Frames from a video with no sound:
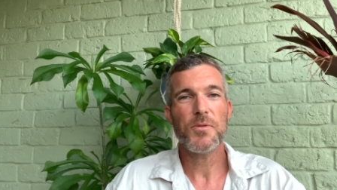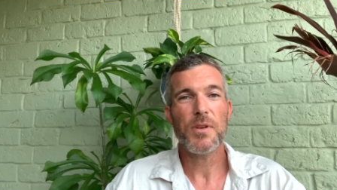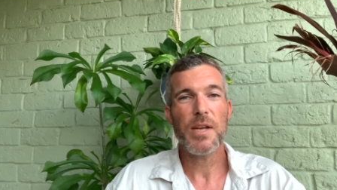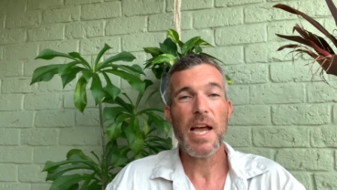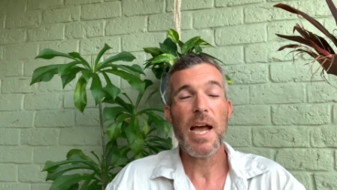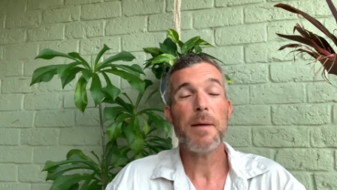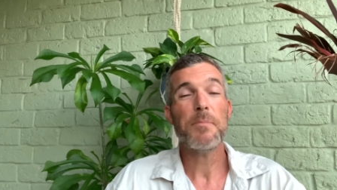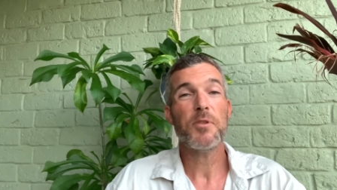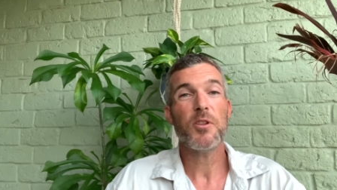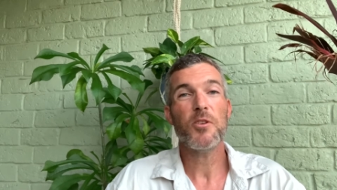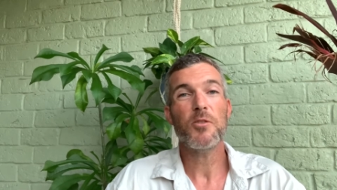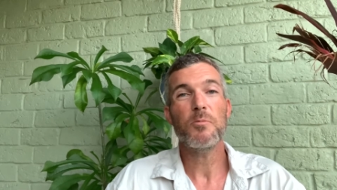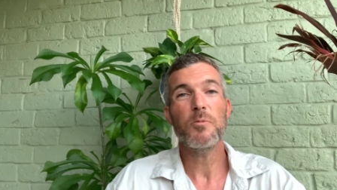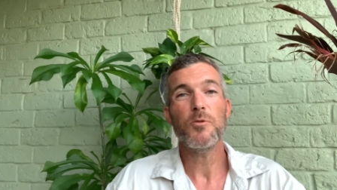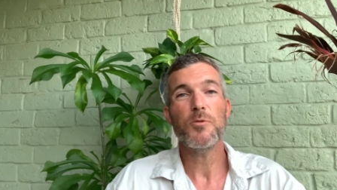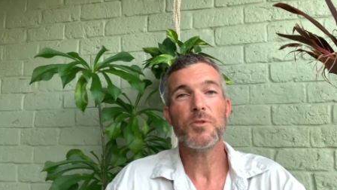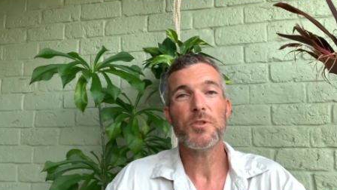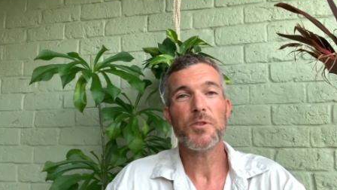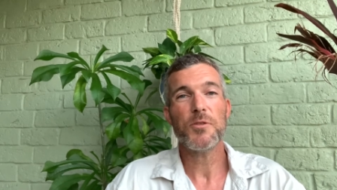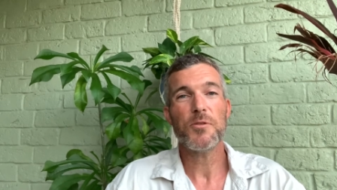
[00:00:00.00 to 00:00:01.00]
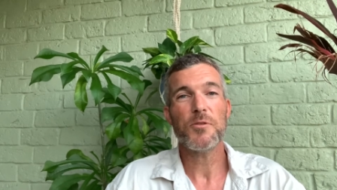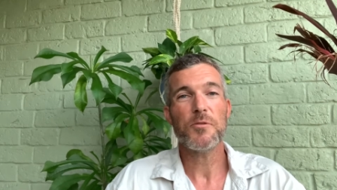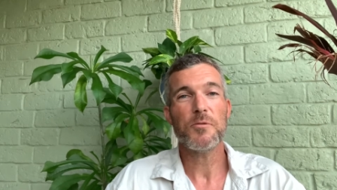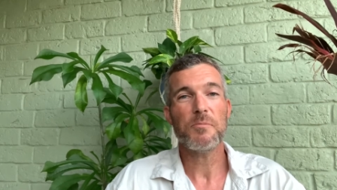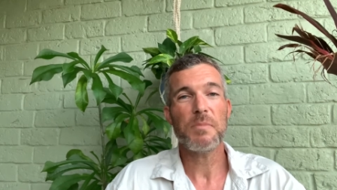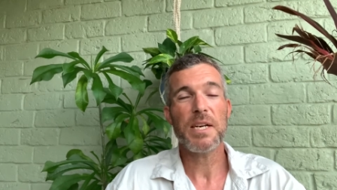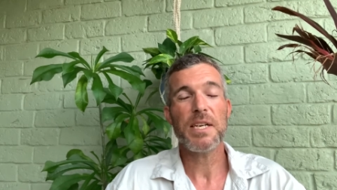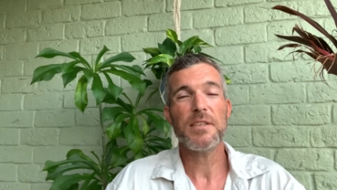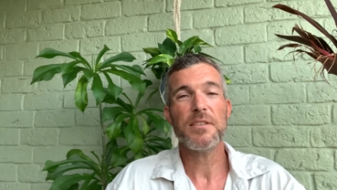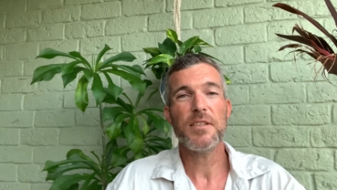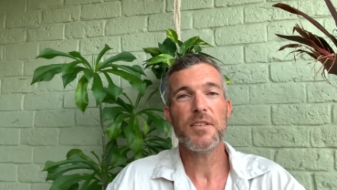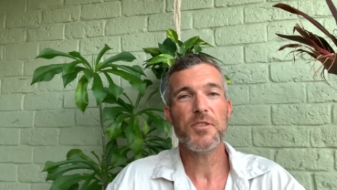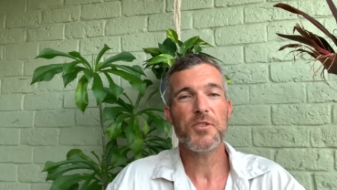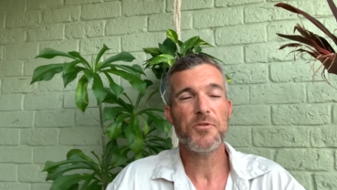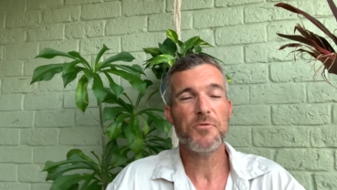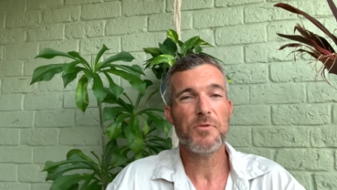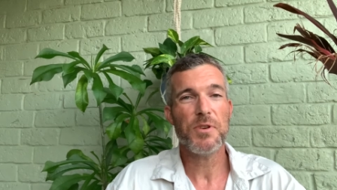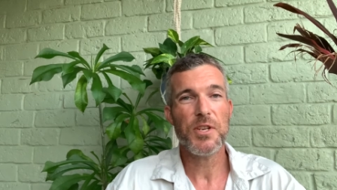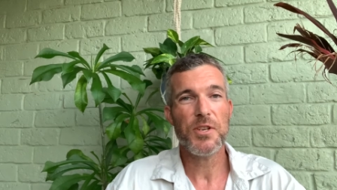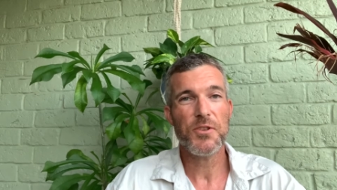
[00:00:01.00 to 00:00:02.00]
applicable to my
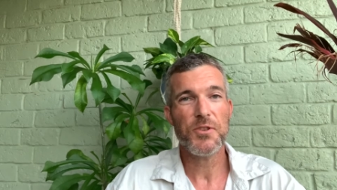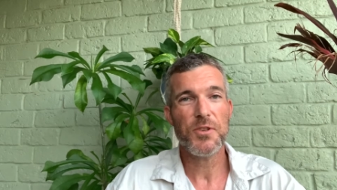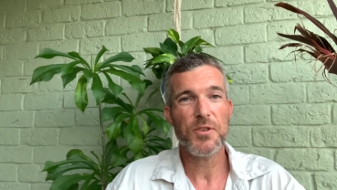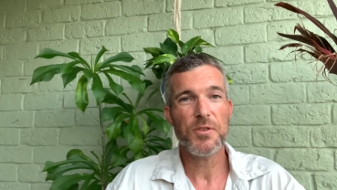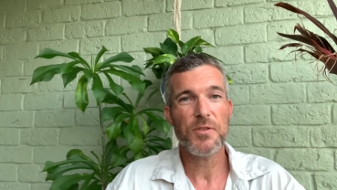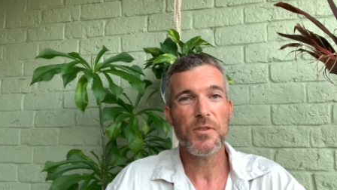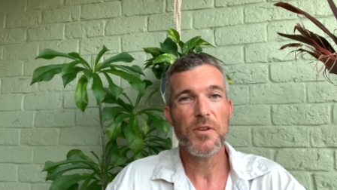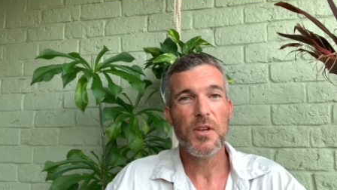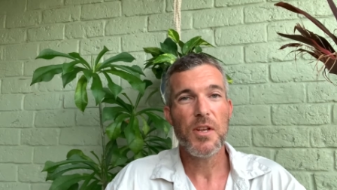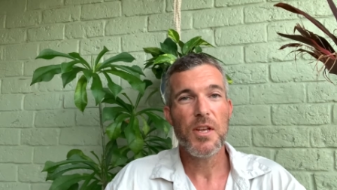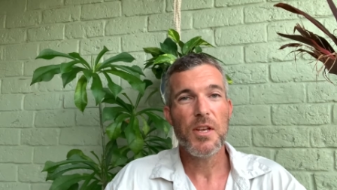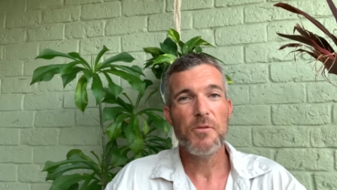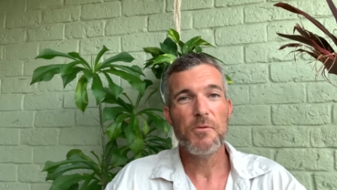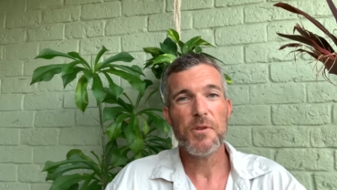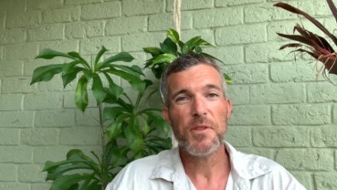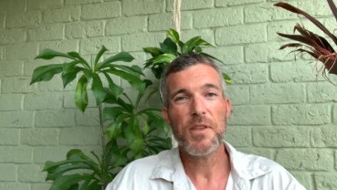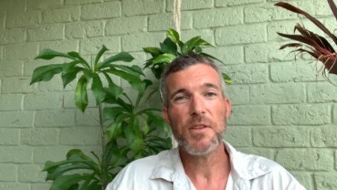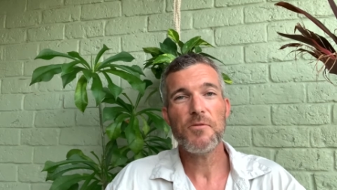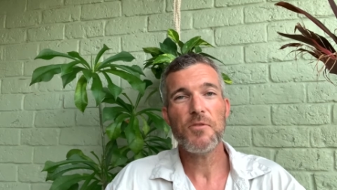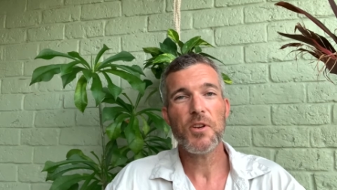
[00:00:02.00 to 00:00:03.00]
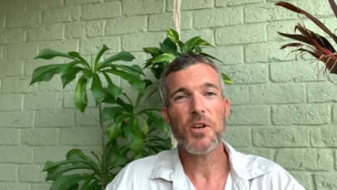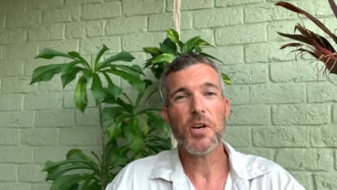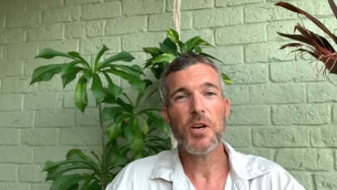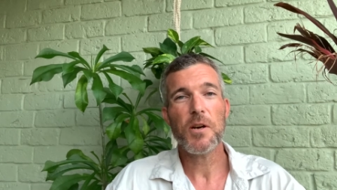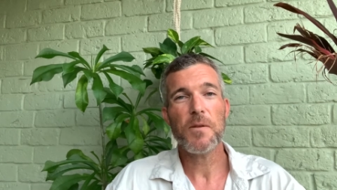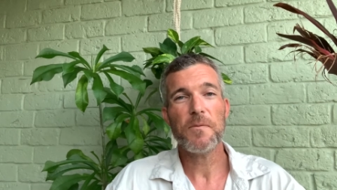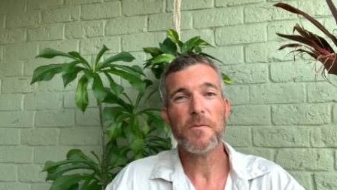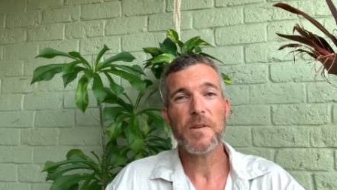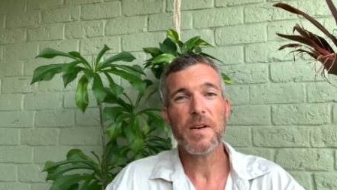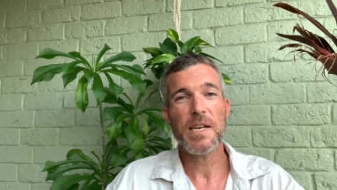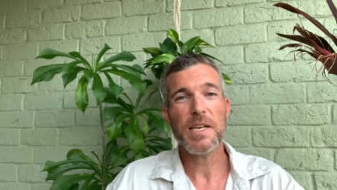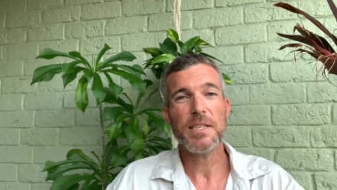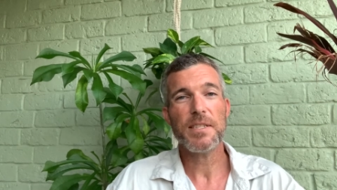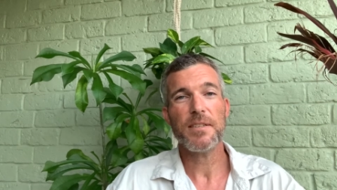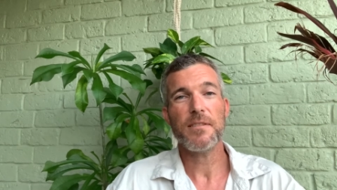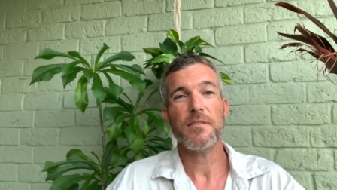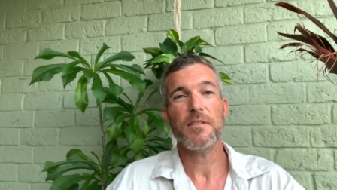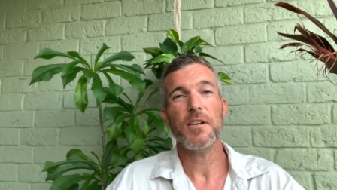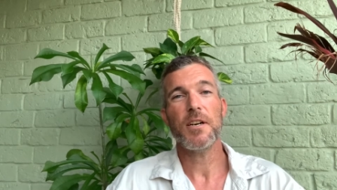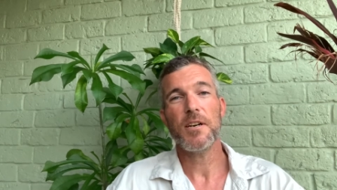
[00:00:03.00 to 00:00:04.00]
situation within the confines
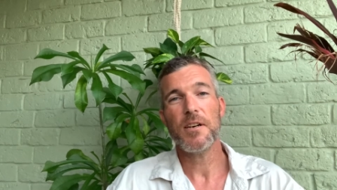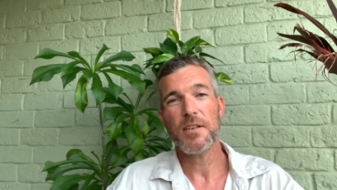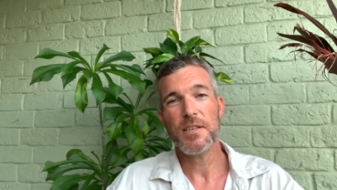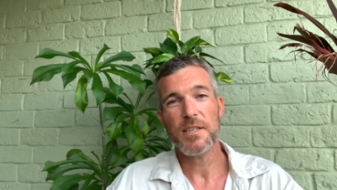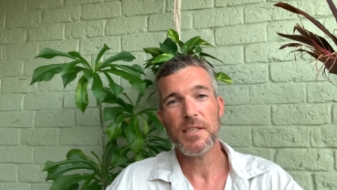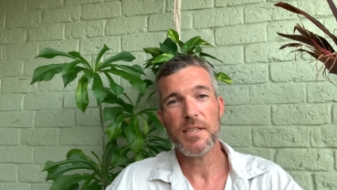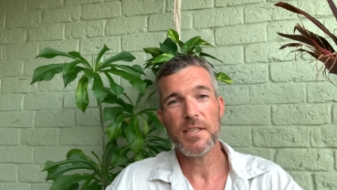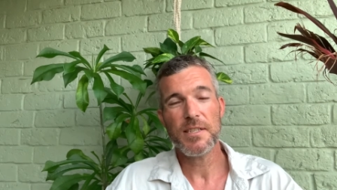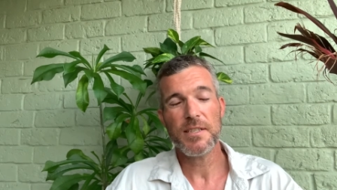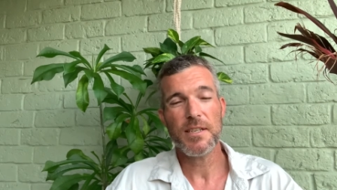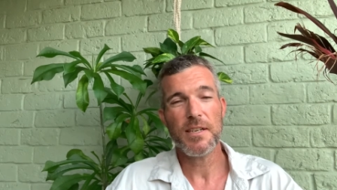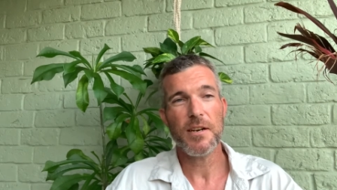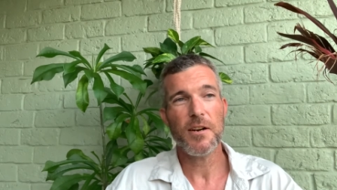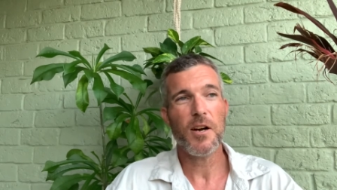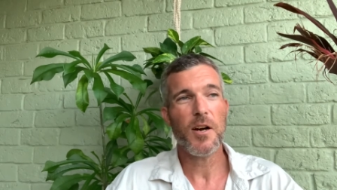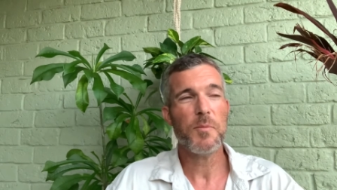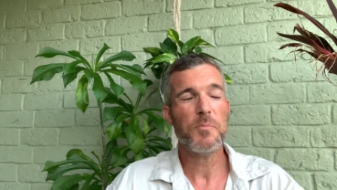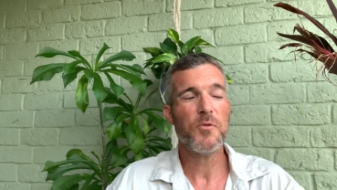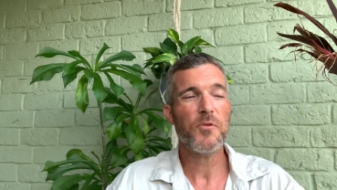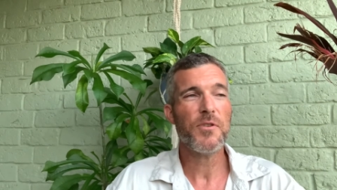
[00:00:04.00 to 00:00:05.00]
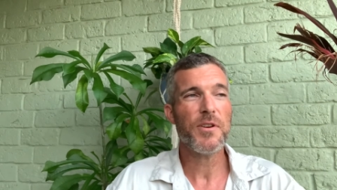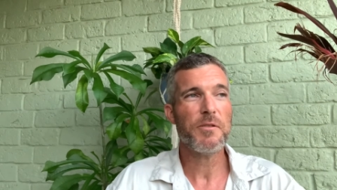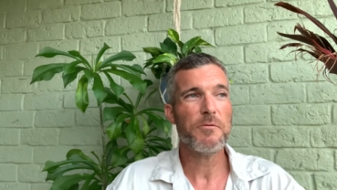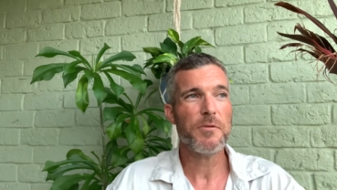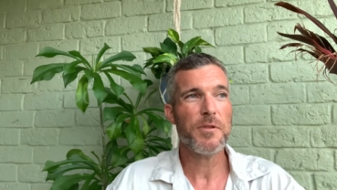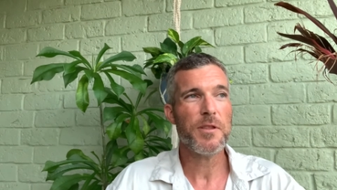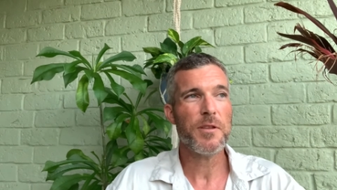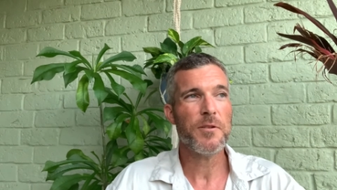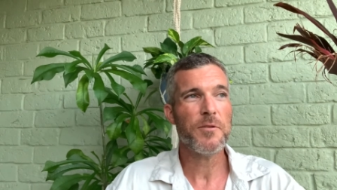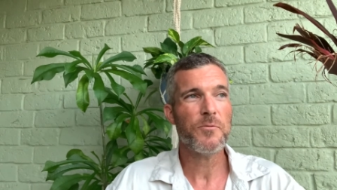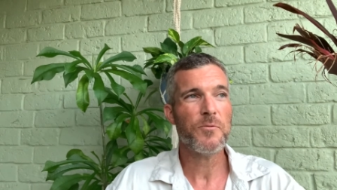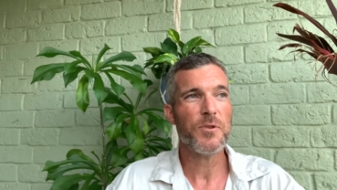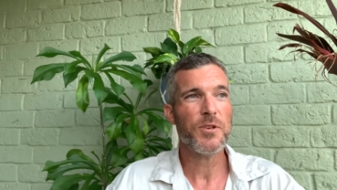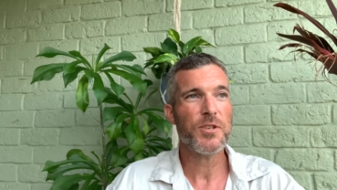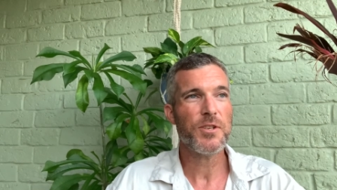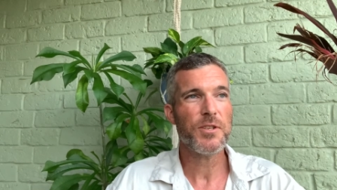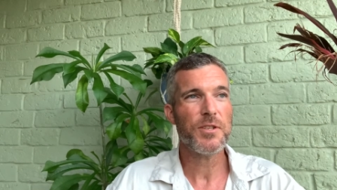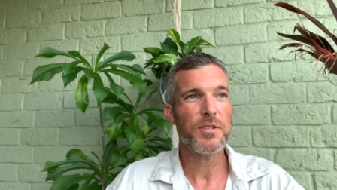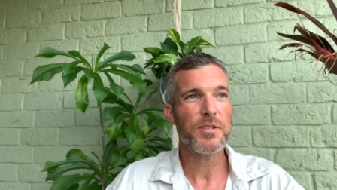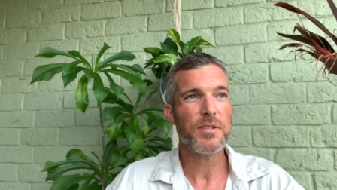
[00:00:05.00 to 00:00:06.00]
of the context that I operate within,
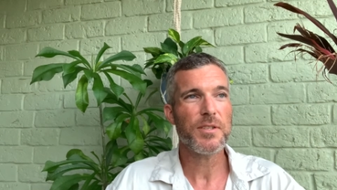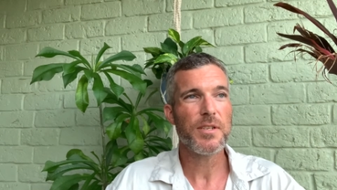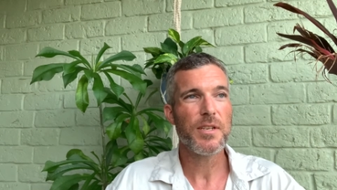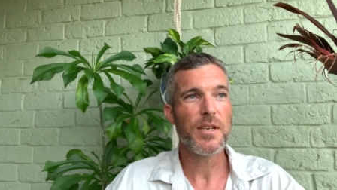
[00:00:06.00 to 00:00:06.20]
which is